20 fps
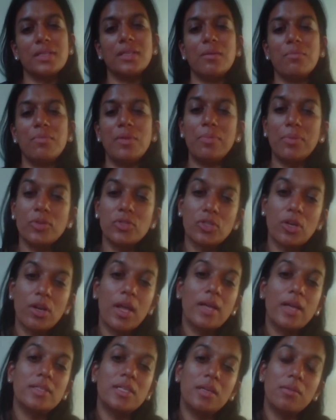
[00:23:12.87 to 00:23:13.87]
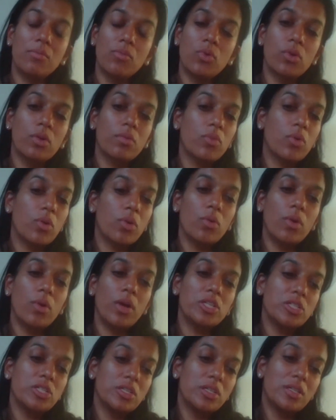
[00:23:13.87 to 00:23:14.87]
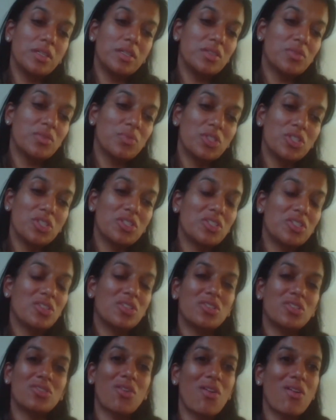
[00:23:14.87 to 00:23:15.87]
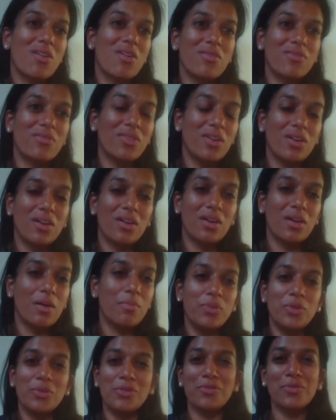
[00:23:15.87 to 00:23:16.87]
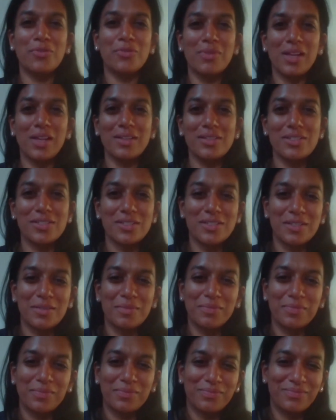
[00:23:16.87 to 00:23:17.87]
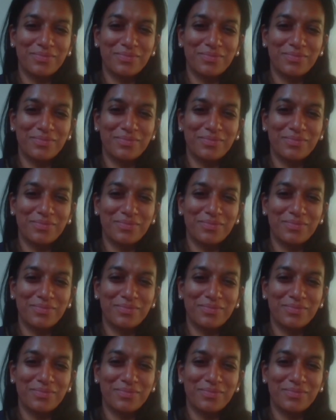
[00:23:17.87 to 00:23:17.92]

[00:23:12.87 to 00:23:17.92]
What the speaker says: And then people start asking more and more questions, which is the start of a beautiful relationship.